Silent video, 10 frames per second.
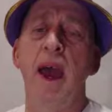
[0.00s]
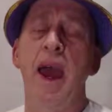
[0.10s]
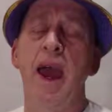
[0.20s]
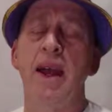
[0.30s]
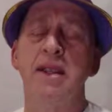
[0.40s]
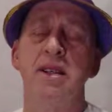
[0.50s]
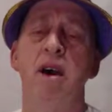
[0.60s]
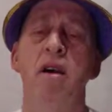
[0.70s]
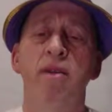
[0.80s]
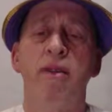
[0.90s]
and
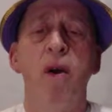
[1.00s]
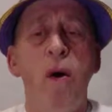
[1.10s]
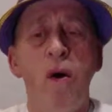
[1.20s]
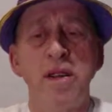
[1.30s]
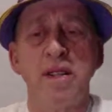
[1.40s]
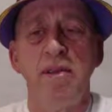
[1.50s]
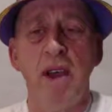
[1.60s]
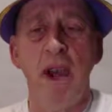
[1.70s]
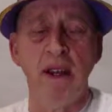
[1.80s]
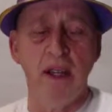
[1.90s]
so of course I'm
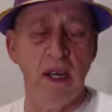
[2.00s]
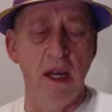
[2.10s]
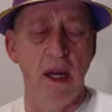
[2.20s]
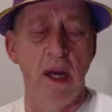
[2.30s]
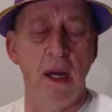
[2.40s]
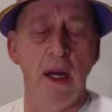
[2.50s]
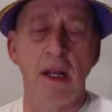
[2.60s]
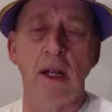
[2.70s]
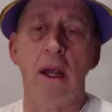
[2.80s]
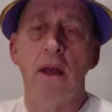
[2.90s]
going to
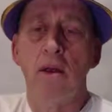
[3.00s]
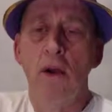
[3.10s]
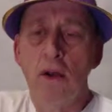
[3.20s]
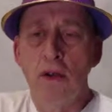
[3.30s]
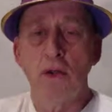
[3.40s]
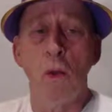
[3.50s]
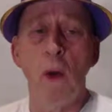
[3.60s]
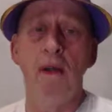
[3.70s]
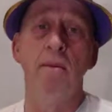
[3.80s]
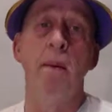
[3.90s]
use
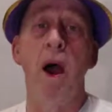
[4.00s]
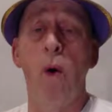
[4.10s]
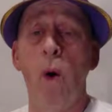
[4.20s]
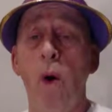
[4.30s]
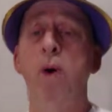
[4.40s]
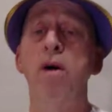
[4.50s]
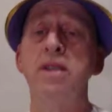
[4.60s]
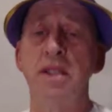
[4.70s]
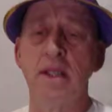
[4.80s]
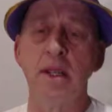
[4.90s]
one of my
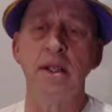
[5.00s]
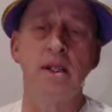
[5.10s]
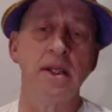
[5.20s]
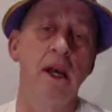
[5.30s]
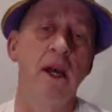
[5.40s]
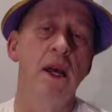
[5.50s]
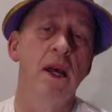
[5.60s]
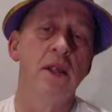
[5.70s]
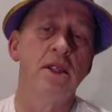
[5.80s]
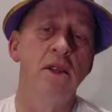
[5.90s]
horses
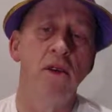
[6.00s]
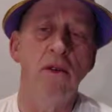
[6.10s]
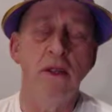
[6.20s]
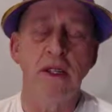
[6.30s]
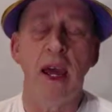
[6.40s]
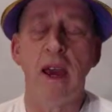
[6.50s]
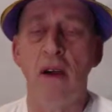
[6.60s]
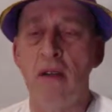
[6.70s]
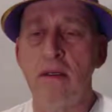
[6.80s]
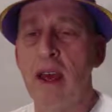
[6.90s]
to take
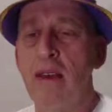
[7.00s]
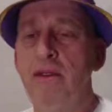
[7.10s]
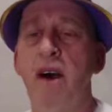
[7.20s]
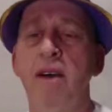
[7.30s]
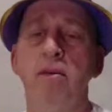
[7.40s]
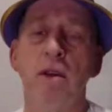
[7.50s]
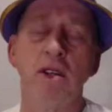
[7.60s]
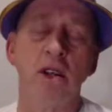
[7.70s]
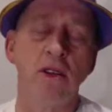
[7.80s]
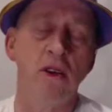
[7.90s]
on D5, which
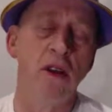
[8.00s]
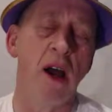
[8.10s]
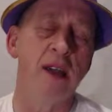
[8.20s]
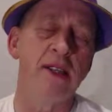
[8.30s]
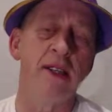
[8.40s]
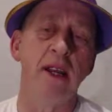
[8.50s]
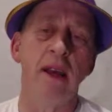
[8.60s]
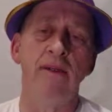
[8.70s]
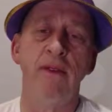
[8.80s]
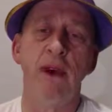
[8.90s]
I do. Knight
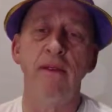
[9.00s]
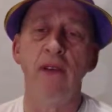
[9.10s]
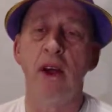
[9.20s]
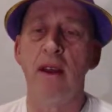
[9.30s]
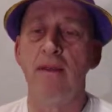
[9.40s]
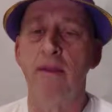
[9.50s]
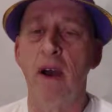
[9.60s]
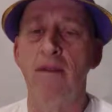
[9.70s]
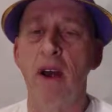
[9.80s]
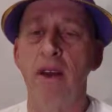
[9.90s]
CD5, Knight
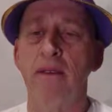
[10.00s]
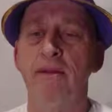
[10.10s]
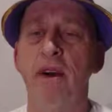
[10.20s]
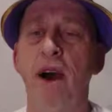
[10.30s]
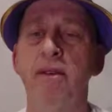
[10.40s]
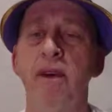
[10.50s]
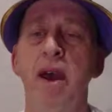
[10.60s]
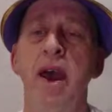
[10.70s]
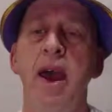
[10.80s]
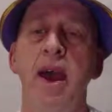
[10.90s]
D5, Knight D5,
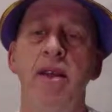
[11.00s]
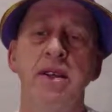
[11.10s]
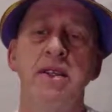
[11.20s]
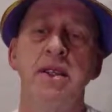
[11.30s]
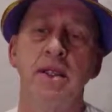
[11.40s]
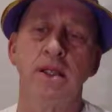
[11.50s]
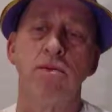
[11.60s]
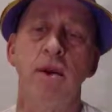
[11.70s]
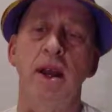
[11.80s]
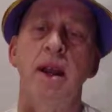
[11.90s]
and this is
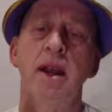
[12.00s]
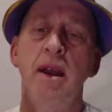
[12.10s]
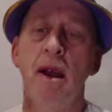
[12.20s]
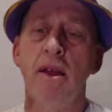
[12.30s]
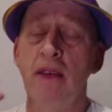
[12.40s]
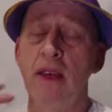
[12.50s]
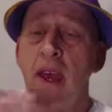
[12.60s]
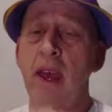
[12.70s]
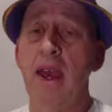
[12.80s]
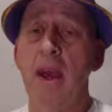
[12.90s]
threatening
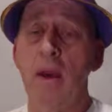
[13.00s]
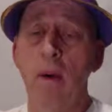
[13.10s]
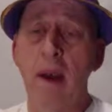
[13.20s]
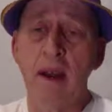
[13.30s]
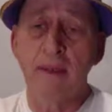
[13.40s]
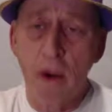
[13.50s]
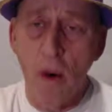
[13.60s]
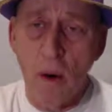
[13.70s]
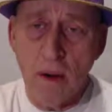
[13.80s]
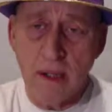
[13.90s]
the queen, of
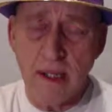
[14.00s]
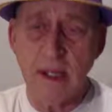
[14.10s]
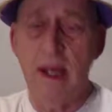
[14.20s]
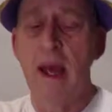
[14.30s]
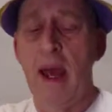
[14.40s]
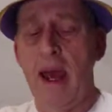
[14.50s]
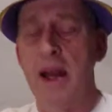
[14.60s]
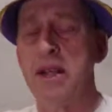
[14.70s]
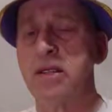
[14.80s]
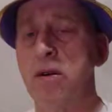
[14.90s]
course. And
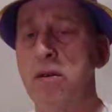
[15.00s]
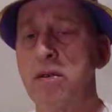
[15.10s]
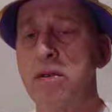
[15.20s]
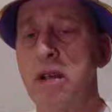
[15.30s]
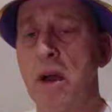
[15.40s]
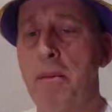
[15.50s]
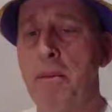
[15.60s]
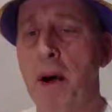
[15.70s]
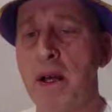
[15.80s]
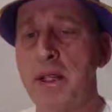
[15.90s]
it's also
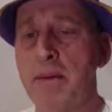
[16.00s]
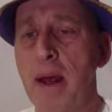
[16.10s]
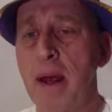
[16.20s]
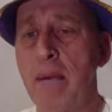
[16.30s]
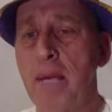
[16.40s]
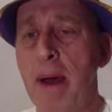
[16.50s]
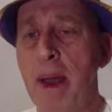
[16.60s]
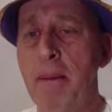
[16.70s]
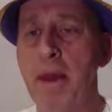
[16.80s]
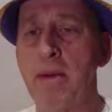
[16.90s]
possibly
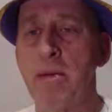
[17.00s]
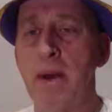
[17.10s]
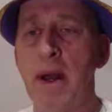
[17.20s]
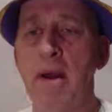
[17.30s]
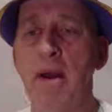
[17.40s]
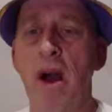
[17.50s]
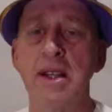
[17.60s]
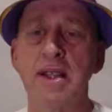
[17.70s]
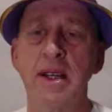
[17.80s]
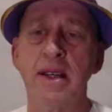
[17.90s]
maybe threatening Knight
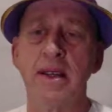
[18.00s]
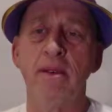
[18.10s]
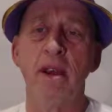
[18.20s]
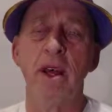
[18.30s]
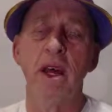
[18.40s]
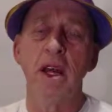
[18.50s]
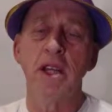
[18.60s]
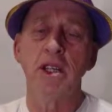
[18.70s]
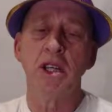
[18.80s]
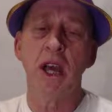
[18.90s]
C7
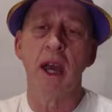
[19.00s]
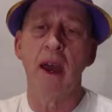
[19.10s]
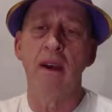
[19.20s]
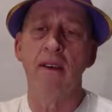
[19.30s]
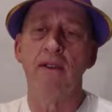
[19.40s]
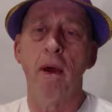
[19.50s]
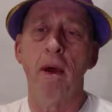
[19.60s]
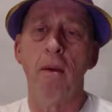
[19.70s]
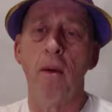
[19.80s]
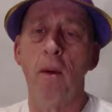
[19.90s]
check if
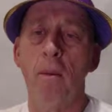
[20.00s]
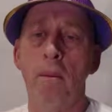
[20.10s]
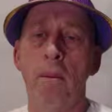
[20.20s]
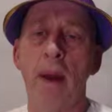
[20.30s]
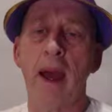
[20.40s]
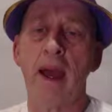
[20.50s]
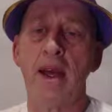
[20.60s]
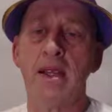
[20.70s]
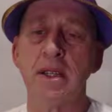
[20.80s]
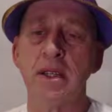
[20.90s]
black
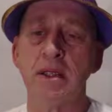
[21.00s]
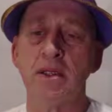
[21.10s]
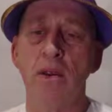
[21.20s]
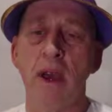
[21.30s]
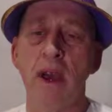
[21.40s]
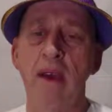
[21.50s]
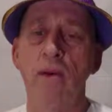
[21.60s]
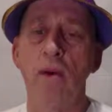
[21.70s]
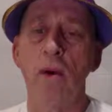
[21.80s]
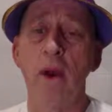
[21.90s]
isn't too careful,
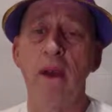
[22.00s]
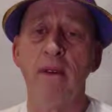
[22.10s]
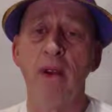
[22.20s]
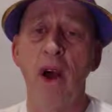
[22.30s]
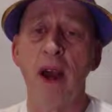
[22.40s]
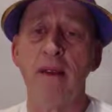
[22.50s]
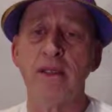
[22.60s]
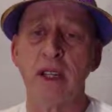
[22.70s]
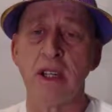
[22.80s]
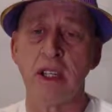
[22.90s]
or even Knight
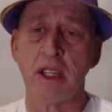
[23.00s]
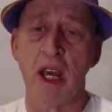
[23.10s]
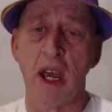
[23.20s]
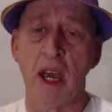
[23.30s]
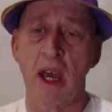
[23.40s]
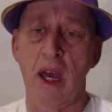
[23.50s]
F6 check.